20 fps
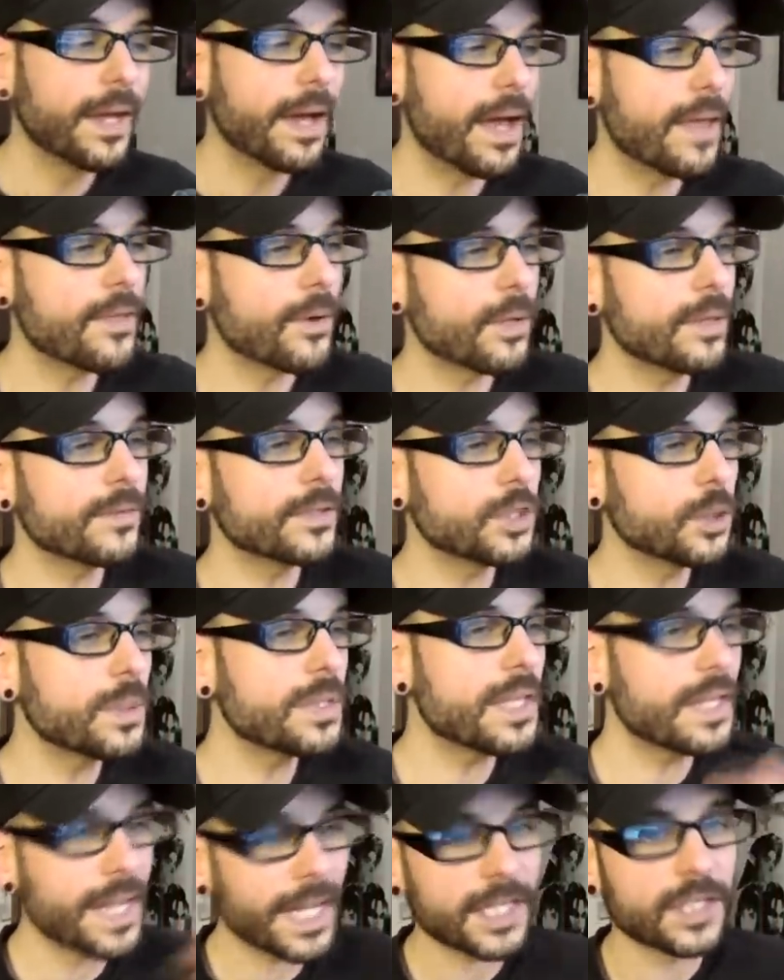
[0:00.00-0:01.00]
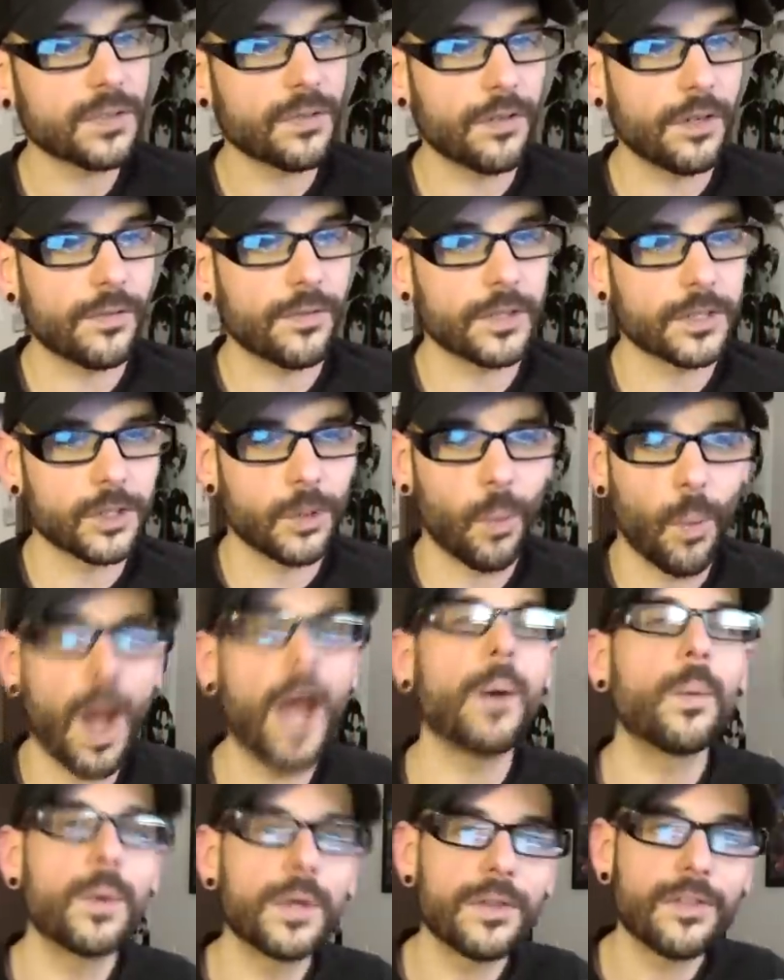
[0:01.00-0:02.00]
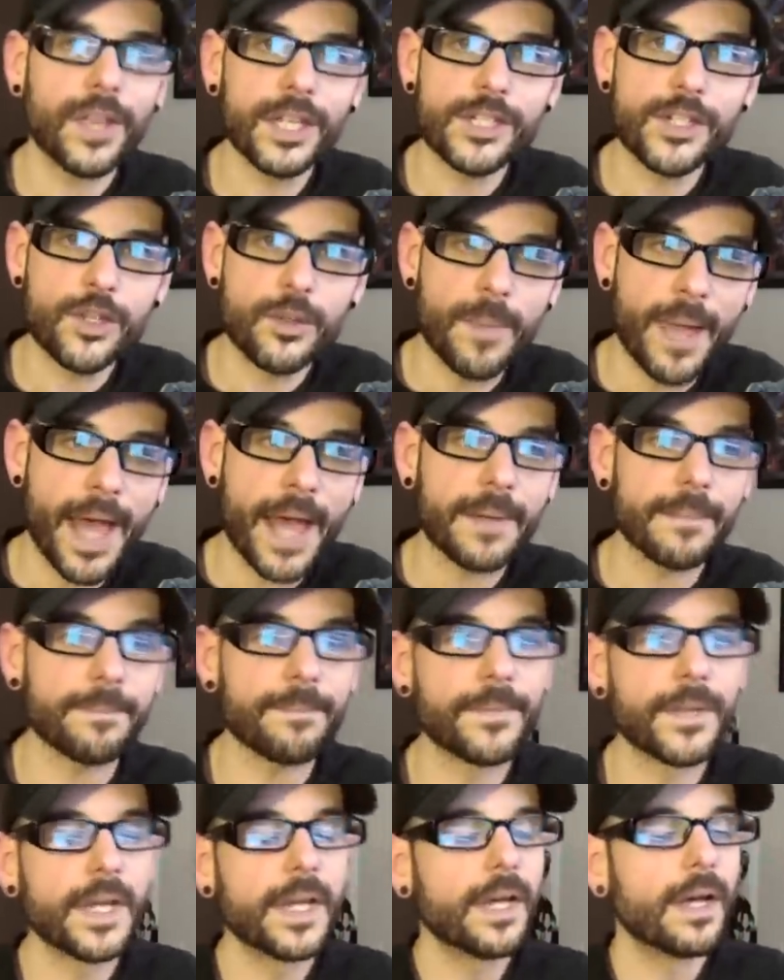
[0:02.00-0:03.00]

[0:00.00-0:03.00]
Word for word: and they're even doing the next FIFA, so why wouldn't they do Madden?